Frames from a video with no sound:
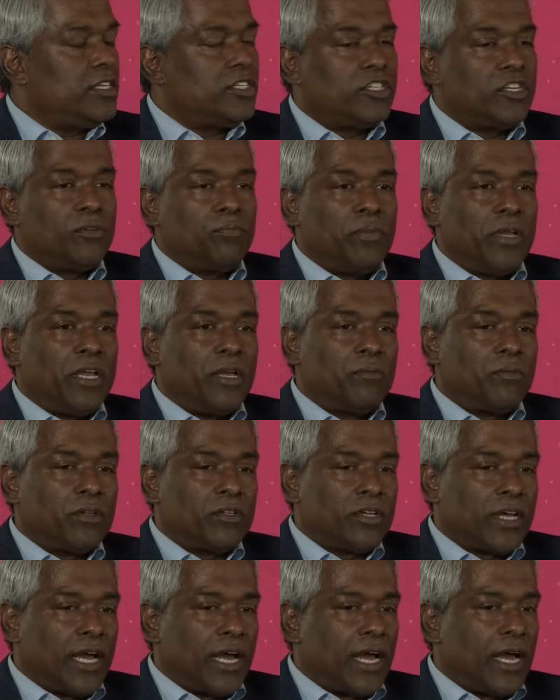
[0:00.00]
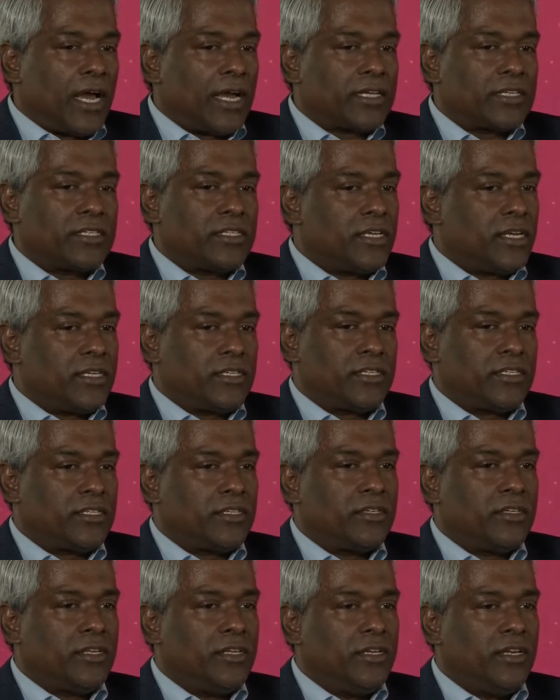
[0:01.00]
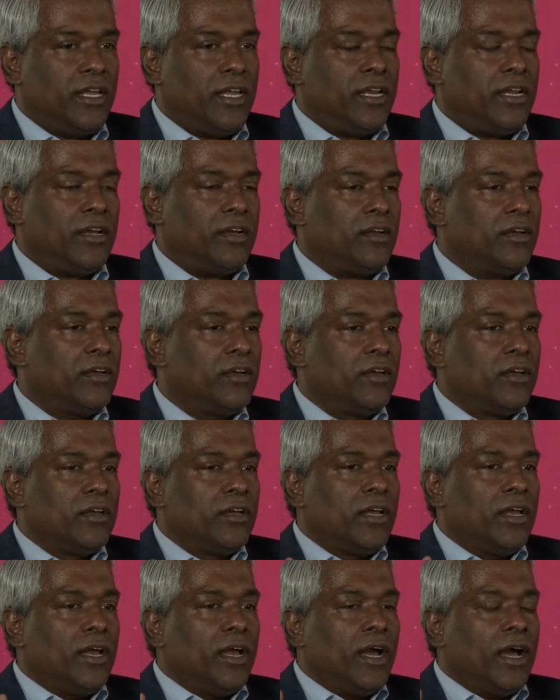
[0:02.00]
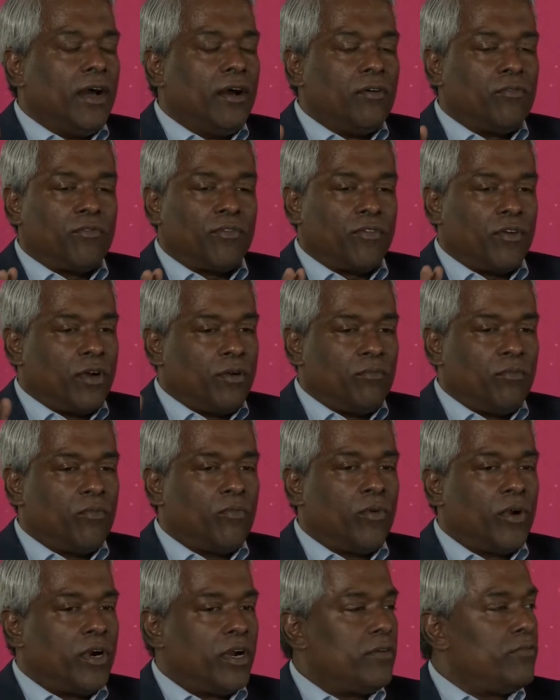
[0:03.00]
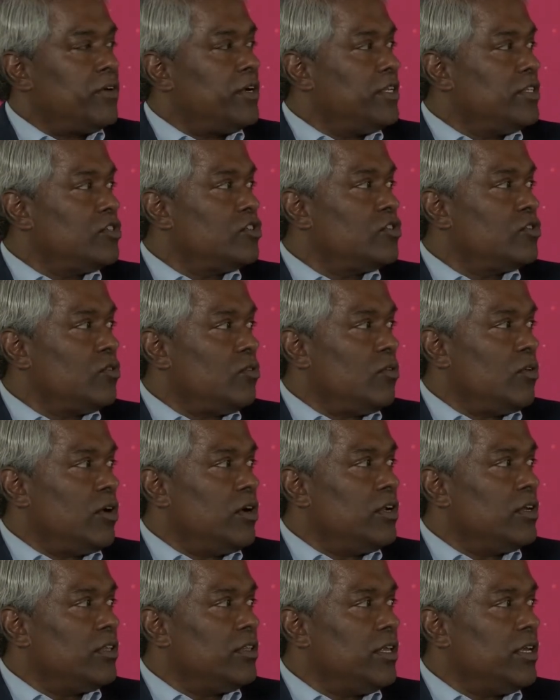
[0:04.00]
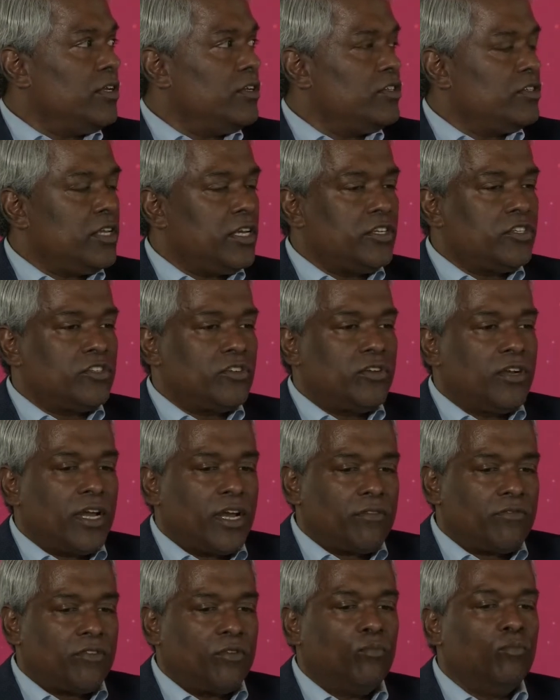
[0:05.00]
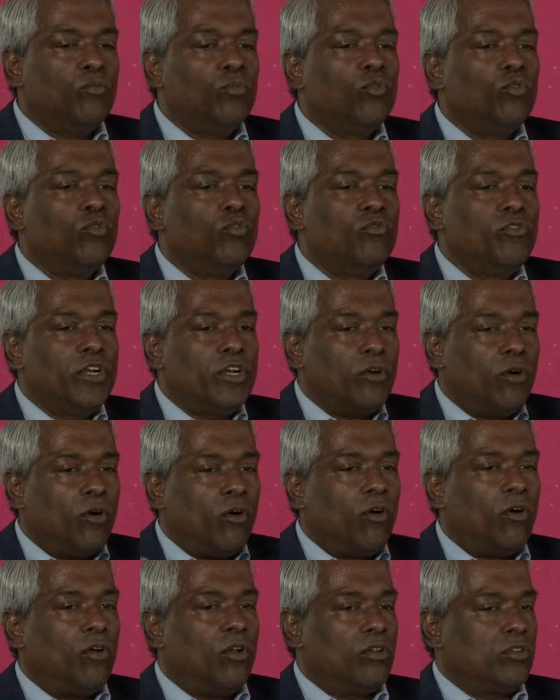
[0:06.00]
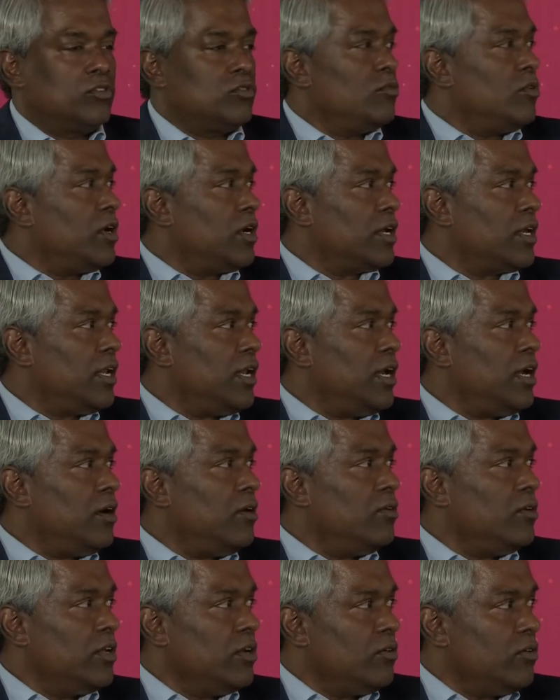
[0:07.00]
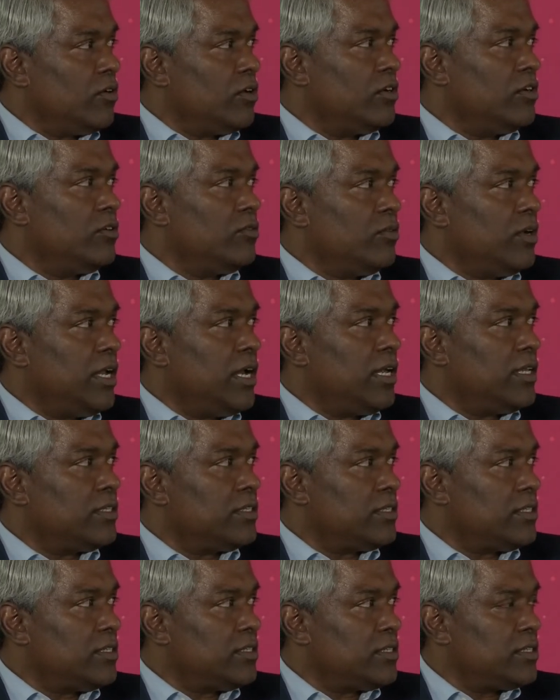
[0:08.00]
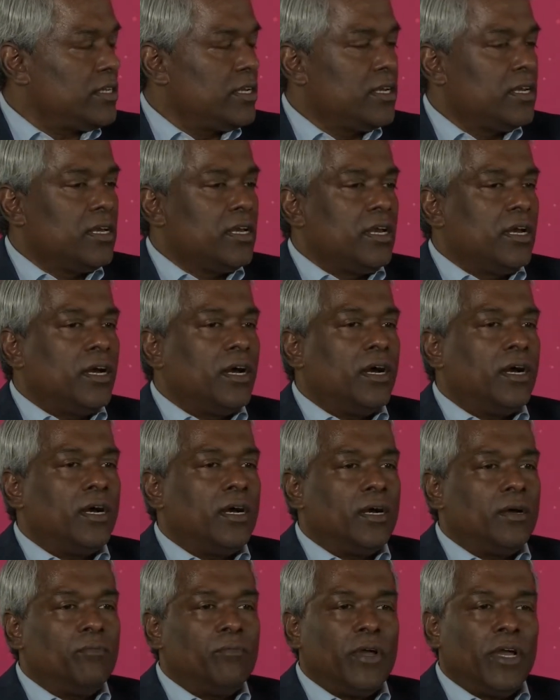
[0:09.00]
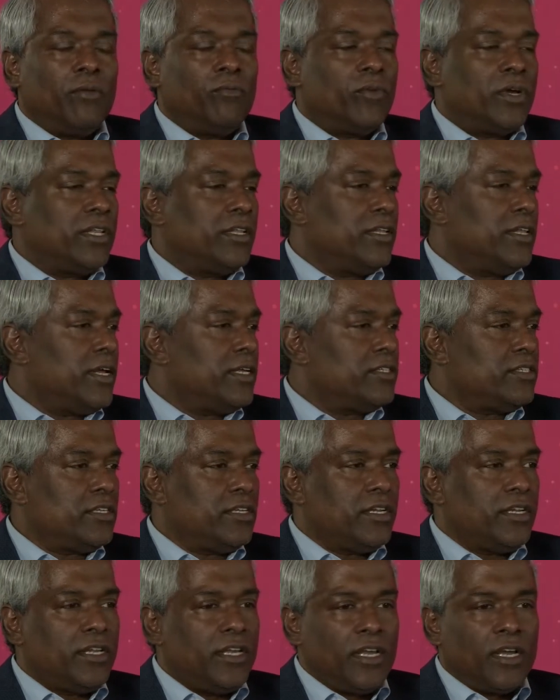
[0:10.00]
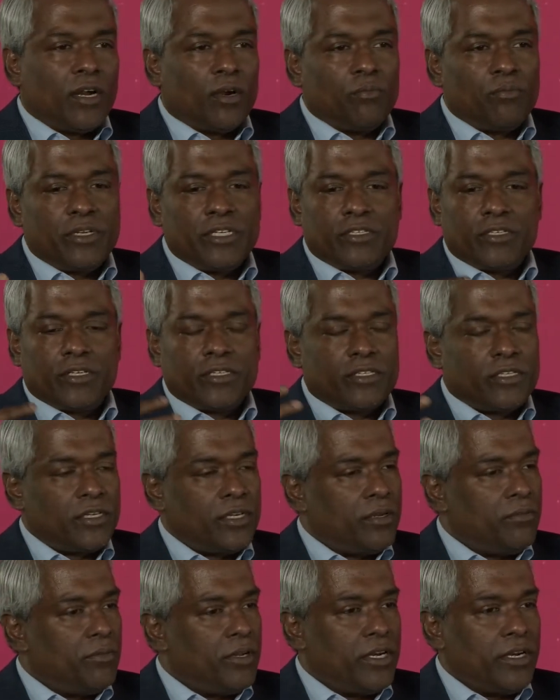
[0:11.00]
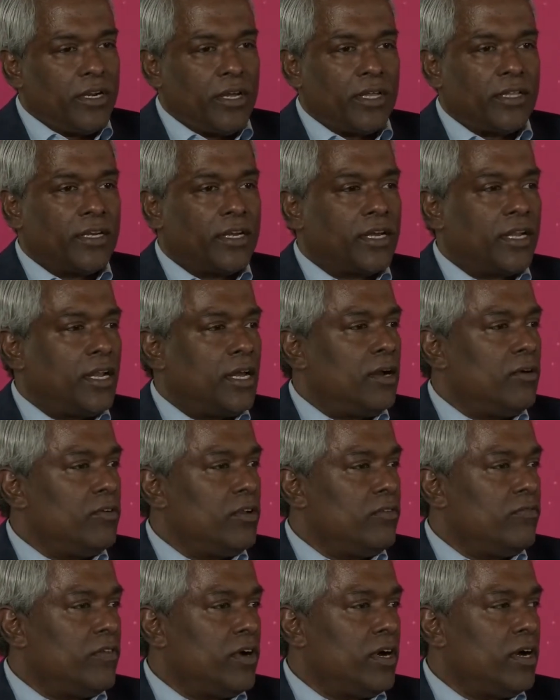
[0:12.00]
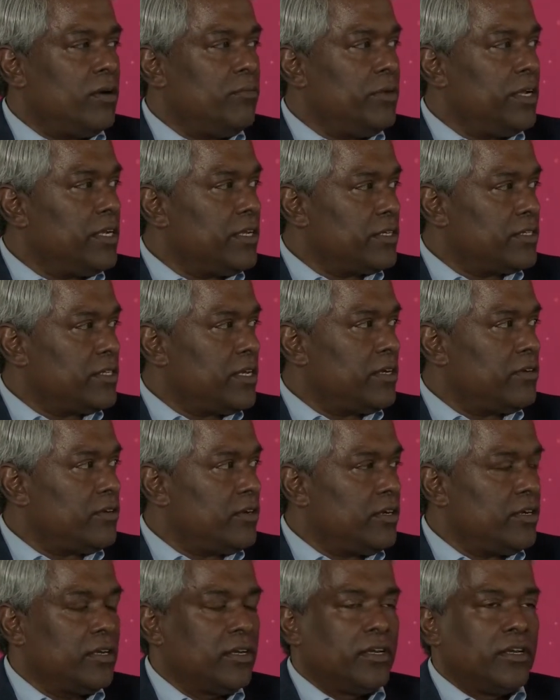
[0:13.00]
should be able to access data from wherever it's stored. They shouldn't have to move it all to our cloud in order to do analysis. Right. And whether that's in an ERP system, in another cloud environment, et cetera.